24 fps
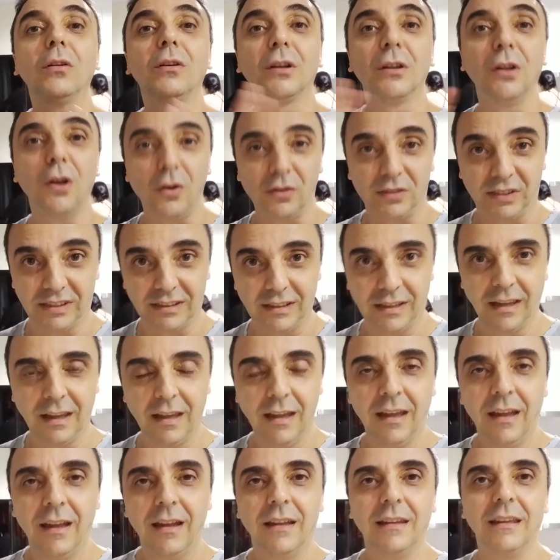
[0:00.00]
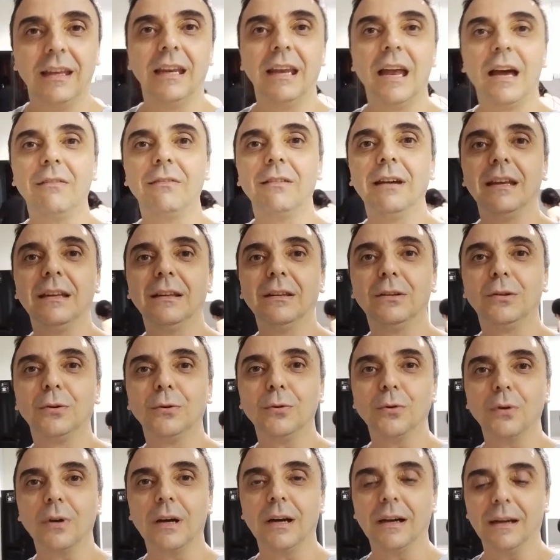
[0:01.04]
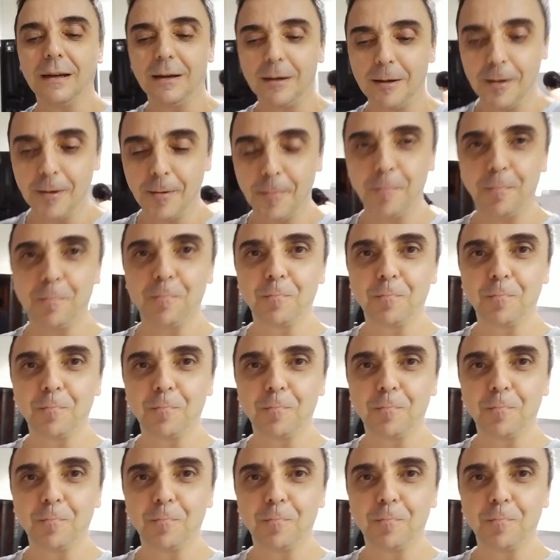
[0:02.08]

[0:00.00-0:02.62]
closed. Then I went to